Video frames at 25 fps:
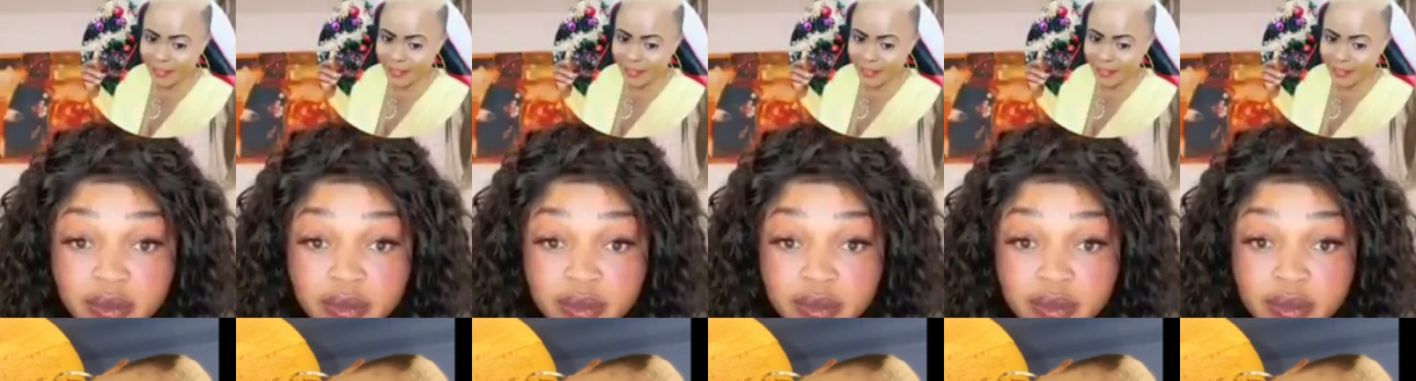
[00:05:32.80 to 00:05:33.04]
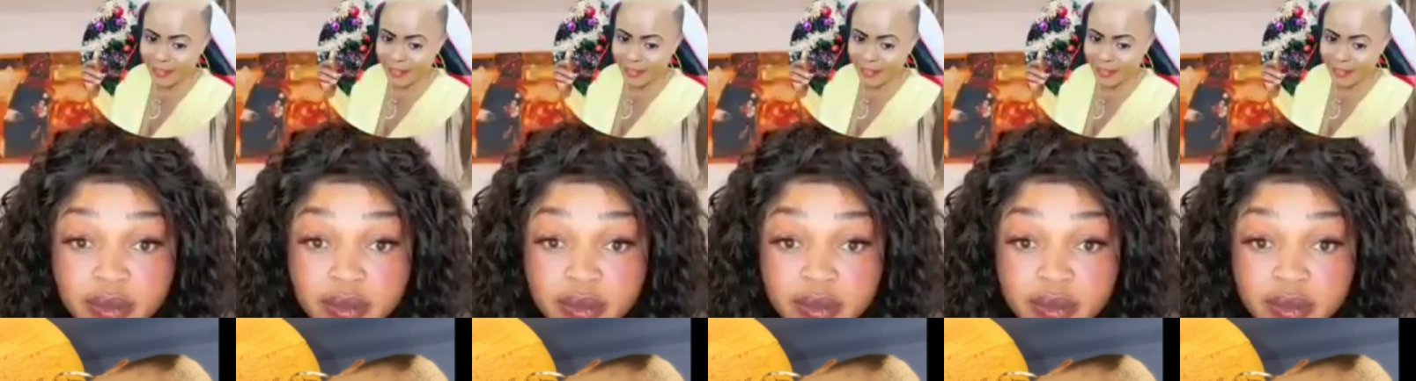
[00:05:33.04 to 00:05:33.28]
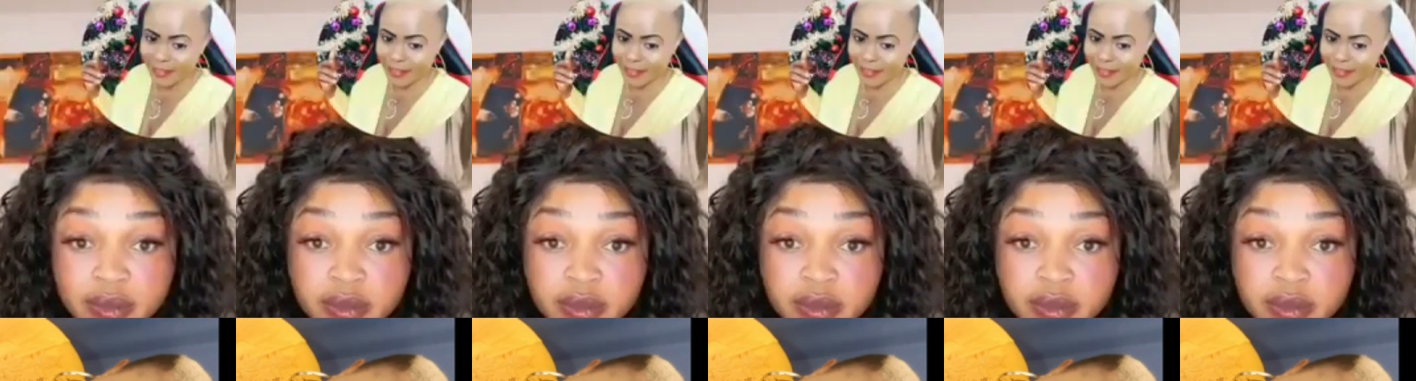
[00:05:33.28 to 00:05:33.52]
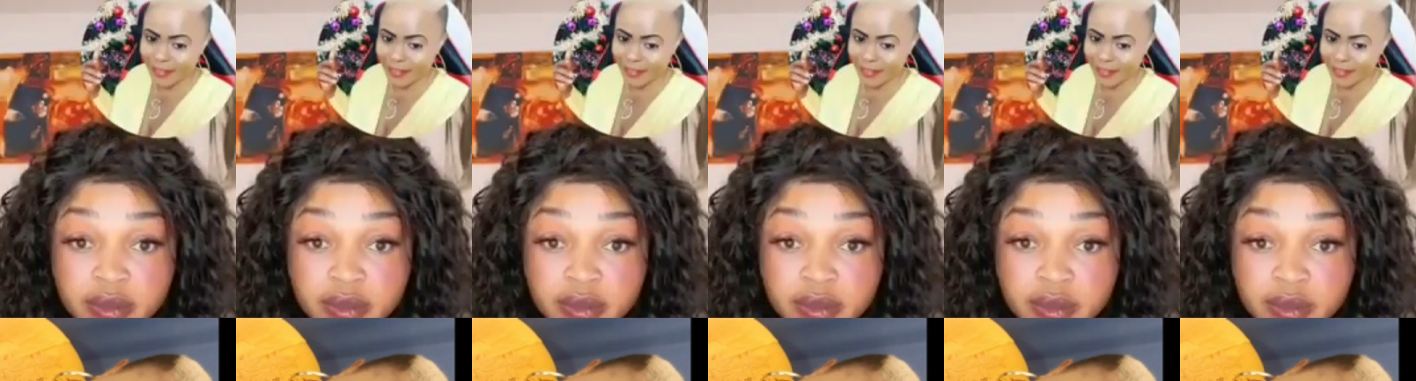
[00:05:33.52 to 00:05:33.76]

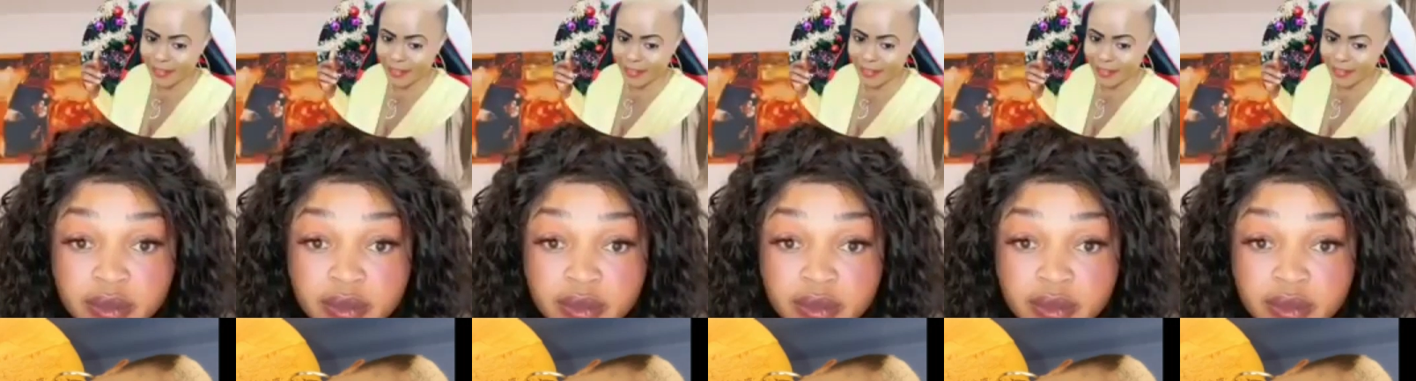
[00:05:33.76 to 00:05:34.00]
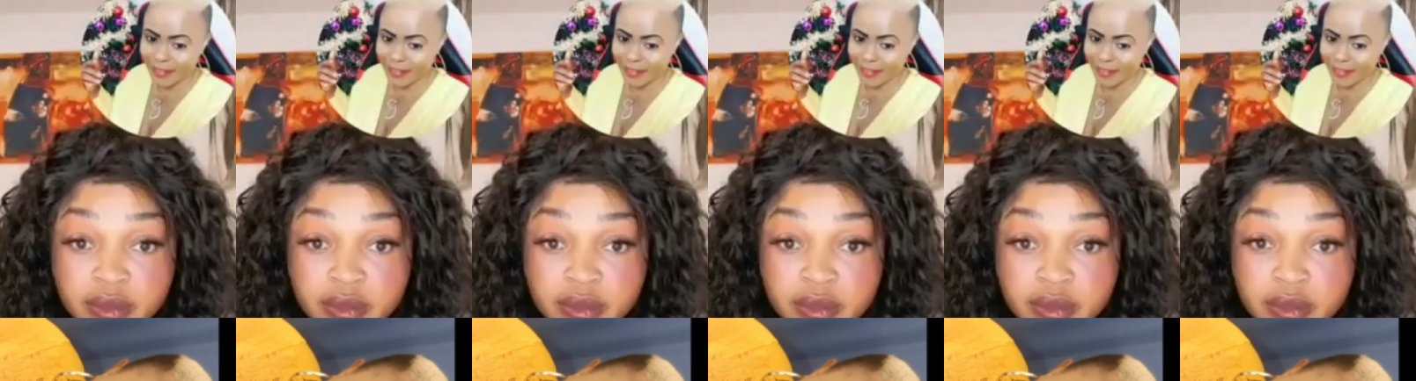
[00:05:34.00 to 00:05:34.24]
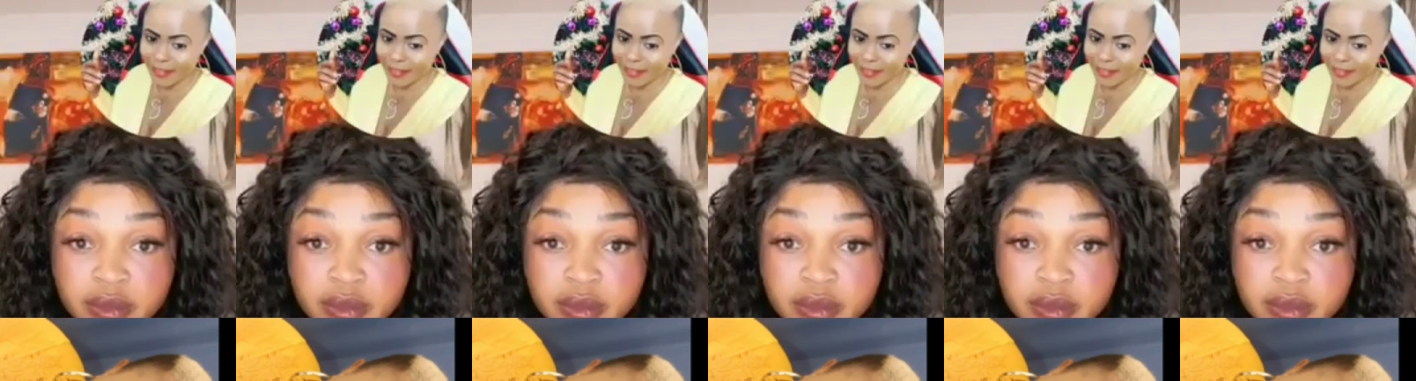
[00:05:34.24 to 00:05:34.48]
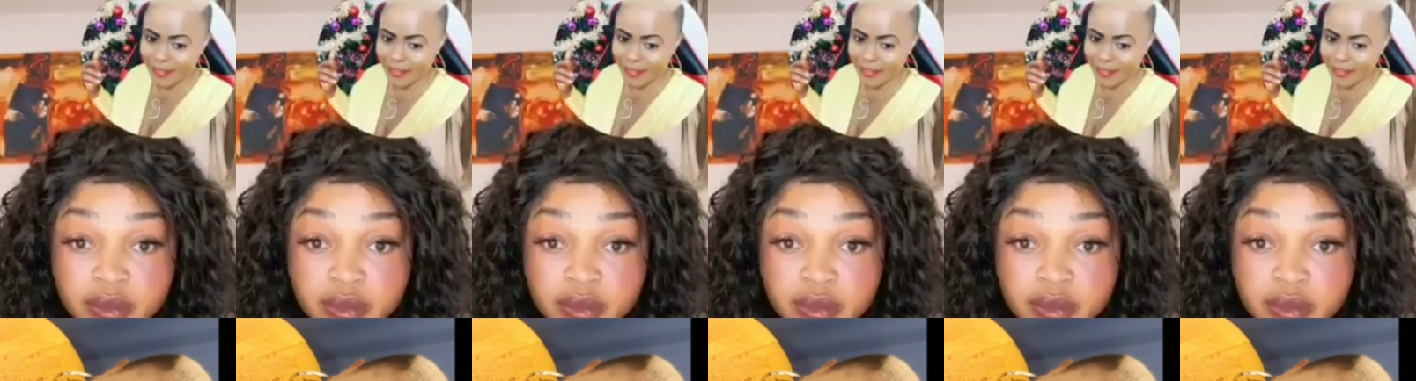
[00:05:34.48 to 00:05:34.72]

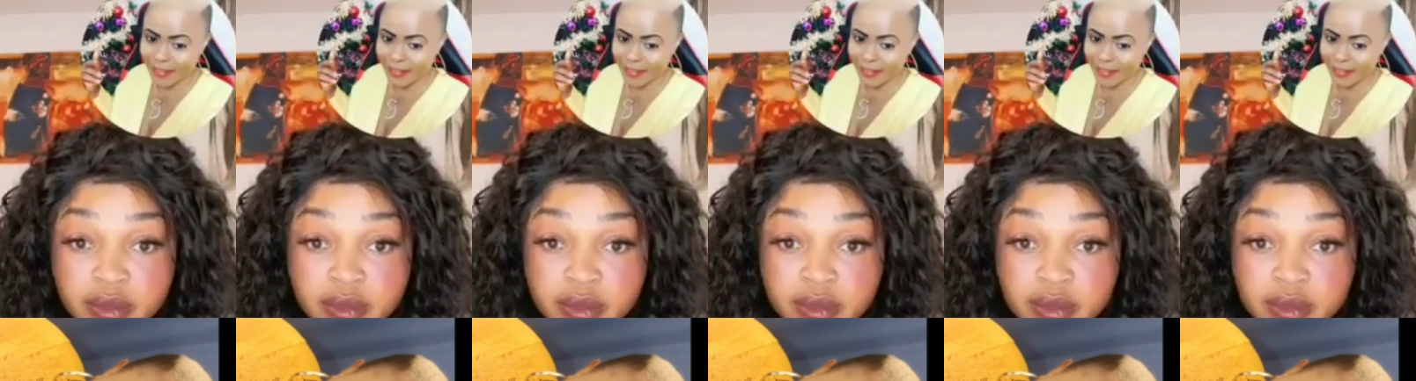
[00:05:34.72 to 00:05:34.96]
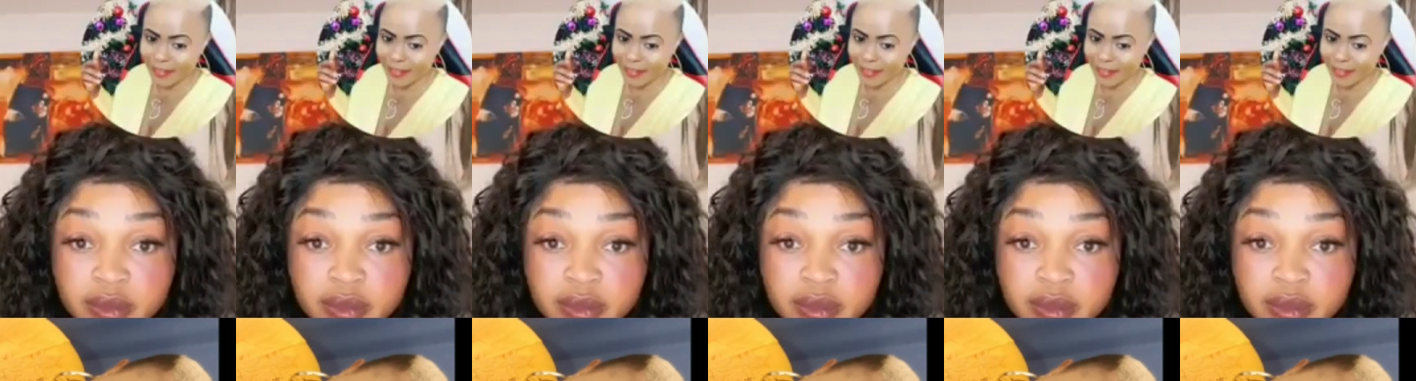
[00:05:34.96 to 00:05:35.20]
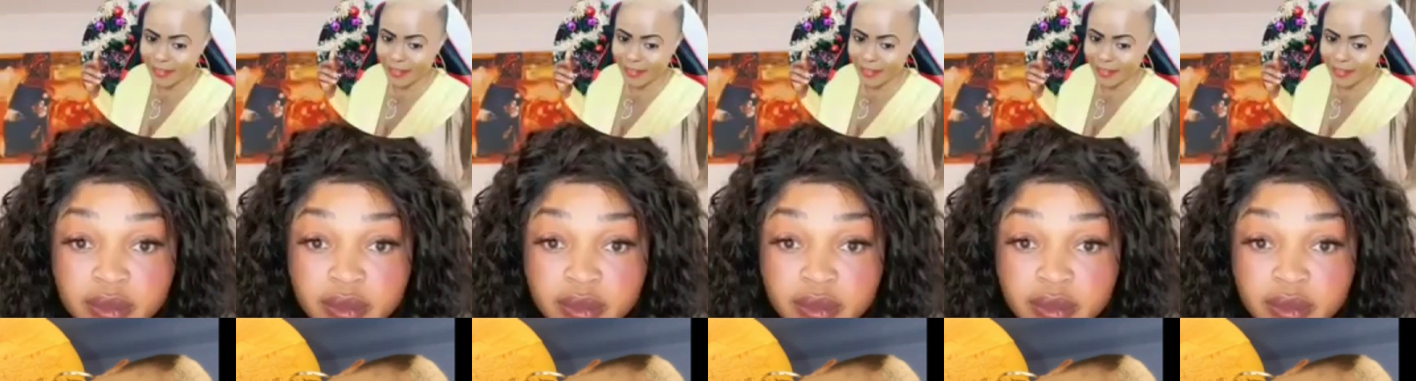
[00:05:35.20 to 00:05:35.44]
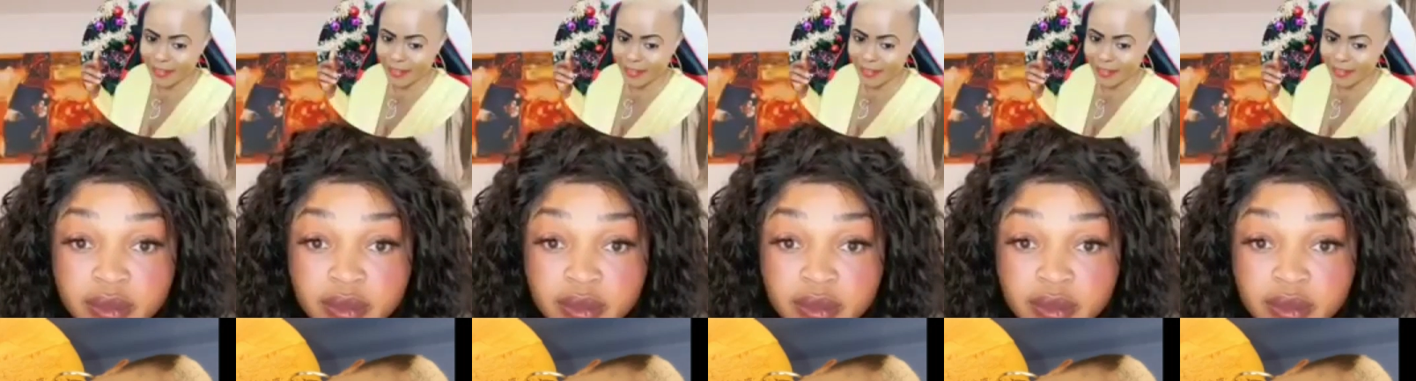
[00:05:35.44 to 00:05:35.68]

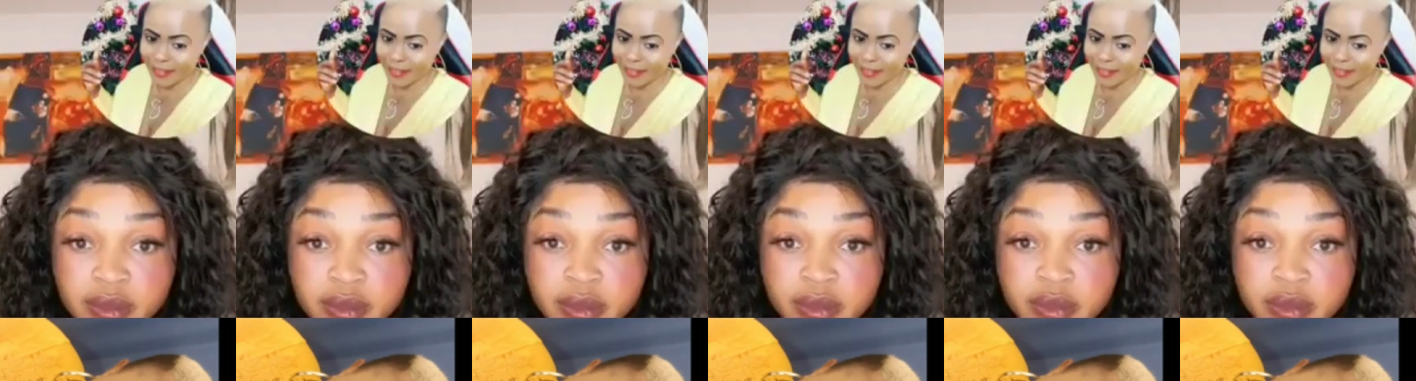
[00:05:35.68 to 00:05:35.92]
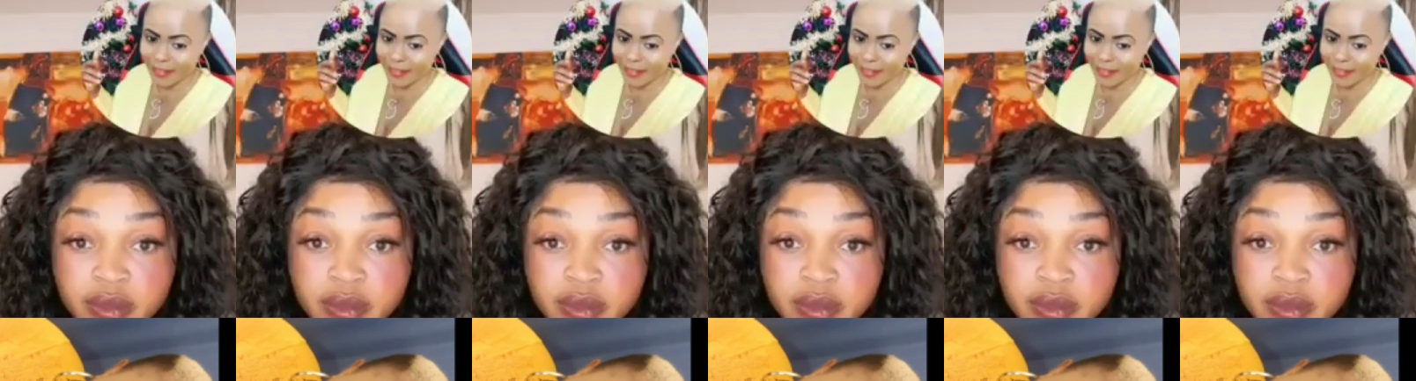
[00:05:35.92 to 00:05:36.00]
No one is speaking in this clip.